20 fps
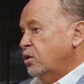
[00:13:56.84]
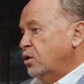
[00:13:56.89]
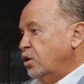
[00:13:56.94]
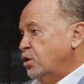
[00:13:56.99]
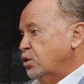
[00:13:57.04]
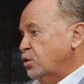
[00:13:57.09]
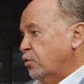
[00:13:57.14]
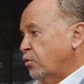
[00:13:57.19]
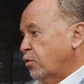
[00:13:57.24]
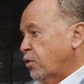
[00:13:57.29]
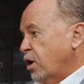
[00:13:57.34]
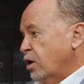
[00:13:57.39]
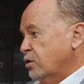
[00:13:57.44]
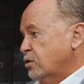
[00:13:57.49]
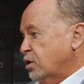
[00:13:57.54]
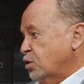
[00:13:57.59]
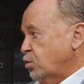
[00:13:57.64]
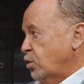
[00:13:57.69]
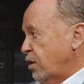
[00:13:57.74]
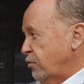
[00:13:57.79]
The issue for
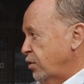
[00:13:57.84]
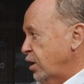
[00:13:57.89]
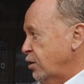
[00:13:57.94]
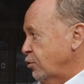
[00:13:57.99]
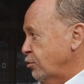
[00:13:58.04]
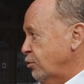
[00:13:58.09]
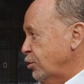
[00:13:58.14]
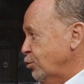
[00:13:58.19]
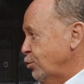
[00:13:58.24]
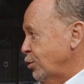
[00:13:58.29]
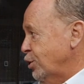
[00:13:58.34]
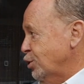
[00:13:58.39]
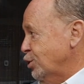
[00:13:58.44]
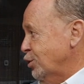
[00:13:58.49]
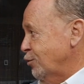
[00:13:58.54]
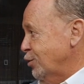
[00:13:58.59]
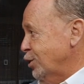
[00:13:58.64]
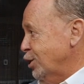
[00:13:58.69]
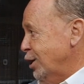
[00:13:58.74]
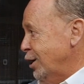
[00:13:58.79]
us is we have
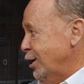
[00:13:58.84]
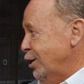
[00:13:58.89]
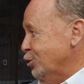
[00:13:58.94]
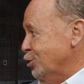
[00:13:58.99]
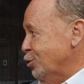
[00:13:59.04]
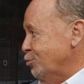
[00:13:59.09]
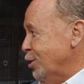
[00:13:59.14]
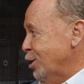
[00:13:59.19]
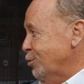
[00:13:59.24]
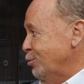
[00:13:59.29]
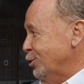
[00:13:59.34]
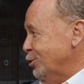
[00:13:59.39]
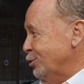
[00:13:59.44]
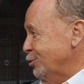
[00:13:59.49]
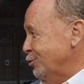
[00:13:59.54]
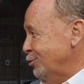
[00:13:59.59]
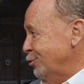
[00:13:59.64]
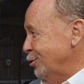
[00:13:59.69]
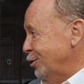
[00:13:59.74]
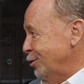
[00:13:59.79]
127,000 members
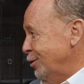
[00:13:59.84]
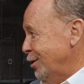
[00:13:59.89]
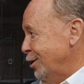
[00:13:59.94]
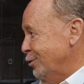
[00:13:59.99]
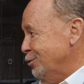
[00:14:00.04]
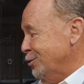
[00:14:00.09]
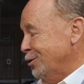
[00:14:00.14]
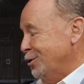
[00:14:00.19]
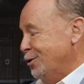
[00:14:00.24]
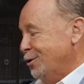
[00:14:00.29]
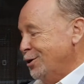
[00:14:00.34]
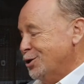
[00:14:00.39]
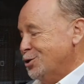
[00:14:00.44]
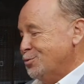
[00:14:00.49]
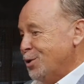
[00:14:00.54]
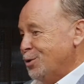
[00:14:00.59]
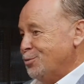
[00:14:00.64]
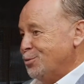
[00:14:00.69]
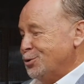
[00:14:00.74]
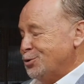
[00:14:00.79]
and 30,000
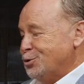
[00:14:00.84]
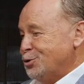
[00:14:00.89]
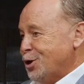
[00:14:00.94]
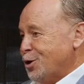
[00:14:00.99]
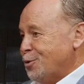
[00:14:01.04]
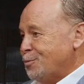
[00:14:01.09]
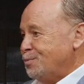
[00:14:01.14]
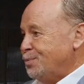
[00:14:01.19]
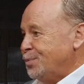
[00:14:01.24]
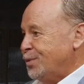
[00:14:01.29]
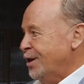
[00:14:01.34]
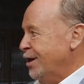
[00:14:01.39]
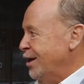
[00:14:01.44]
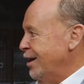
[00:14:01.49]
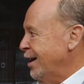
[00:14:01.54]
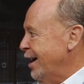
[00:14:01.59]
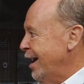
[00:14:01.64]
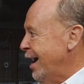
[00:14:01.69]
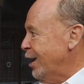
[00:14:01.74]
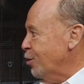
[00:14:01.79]
Knights members, so
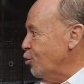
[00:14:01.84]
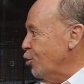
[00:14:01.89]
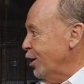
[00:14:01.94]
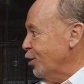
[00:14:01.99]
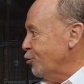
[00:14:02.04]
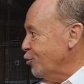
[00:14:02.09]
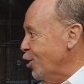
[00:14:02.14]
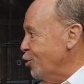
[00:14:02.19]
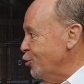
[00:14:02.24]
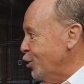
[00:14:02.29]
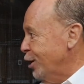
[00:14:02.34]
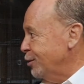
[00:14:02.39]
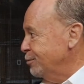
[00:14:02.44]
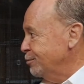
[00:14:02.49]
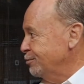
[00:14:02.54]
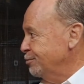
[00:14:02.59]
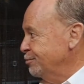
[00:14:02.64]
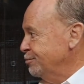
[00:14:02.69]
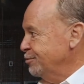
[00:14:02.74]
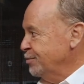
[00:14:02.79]
how do I grow that?
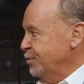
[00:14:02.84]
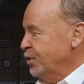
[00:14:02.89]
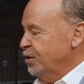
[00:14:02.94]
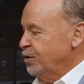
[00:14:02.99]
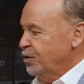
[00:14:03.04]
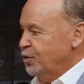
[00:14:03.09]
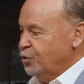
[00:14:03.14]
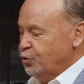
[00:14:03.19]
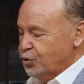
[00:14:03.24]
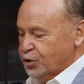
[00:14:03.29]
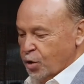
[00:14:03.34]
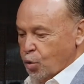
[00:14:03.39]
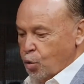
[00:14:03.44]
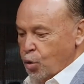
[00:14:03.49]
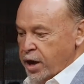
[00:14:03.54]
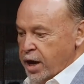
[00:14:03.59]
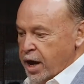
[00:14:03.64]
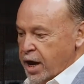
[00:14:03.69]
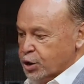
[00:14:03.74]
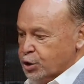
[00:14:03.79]
So
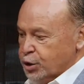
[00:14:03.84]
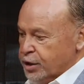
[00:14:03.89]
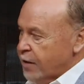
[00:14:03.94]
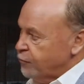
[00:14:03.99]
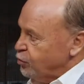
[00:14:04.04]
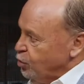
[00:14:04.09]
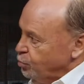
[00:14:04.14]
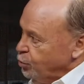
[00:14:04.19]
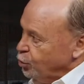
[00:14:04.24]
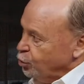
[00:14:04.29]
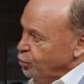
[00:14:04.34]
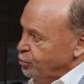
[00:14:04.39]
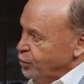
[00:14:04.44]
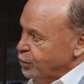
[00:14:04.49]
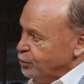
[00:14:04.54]
we actually have to build a